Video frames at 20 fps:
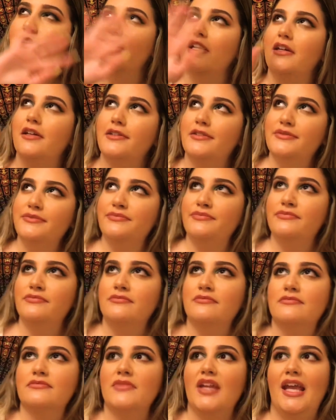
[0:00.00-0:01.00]
like
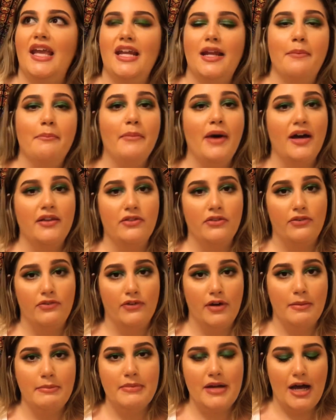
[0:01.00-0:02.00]
in a month
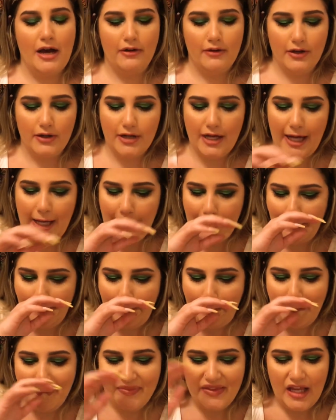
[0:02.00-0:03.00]
from now, okay,
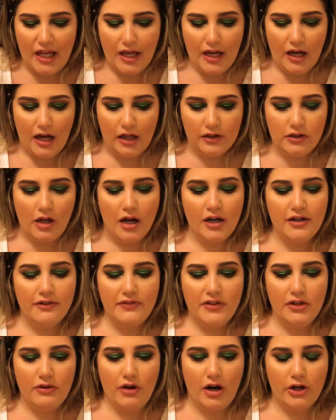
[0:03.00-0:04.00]
a lot of
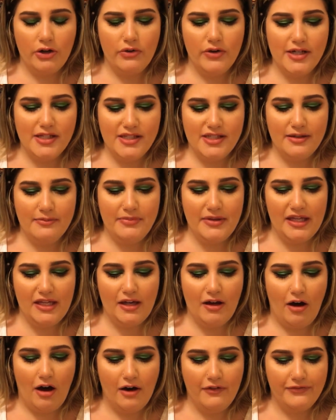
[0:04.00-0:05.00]
you are going to
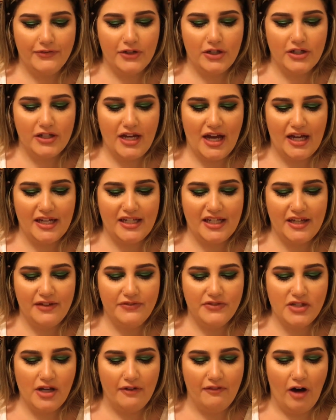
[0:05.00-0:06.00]
be offered a
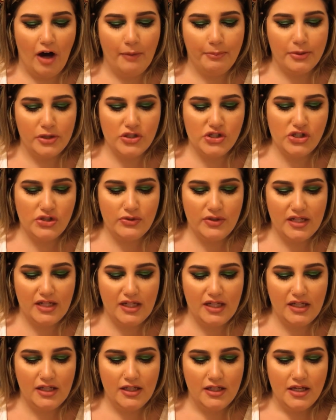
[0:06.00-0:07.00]
gift of
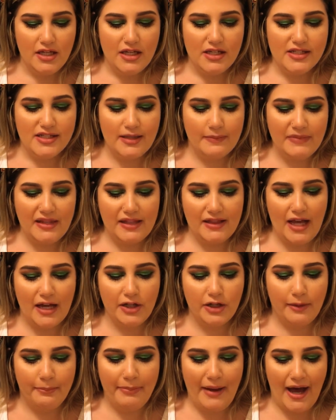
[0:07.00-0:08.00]
opportunity, something that
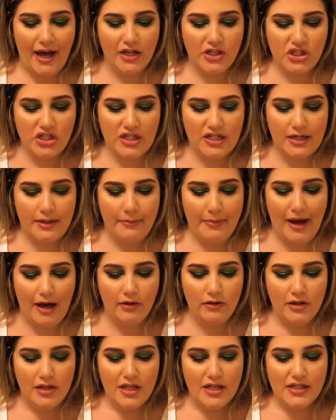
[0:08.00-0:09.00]
you're passionate
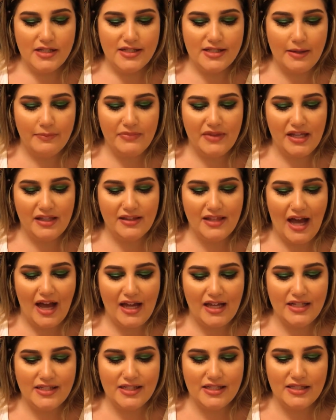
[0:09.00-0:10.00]
about, something
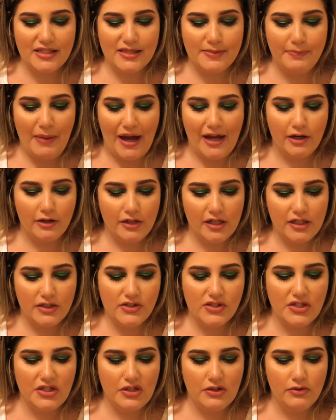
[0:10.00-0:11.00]
that is inspiring
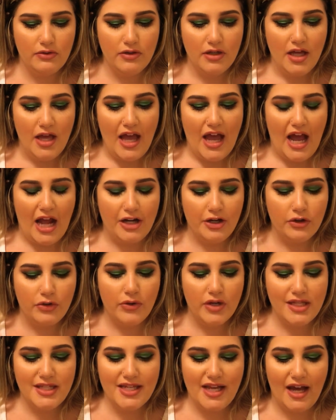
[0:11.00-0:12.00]
to you, and you're
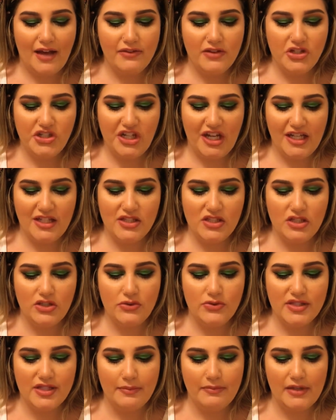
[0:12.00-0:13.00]
going to have the chance to
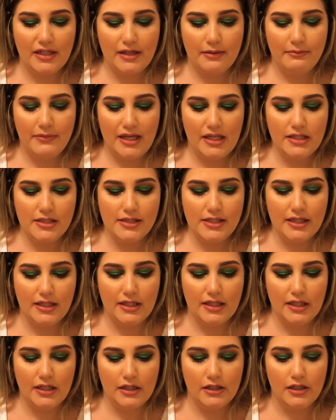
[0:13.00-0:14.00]
do something
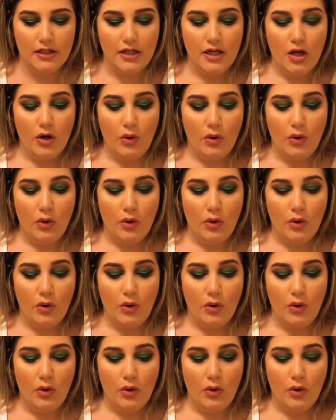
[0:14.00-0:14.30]
amazing here.